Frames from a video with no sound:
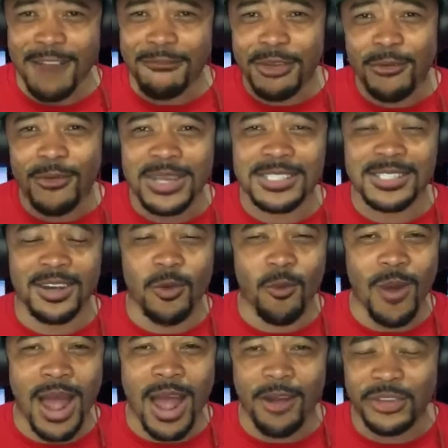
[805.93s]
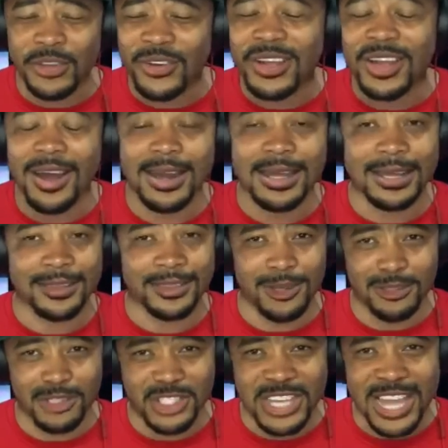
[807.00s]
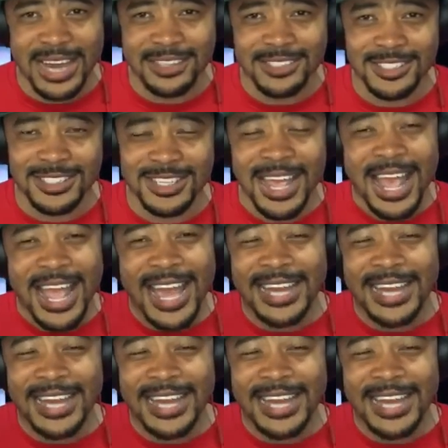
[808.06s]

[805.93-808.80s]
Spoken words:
Every once in a while, you're gonna get those challenges,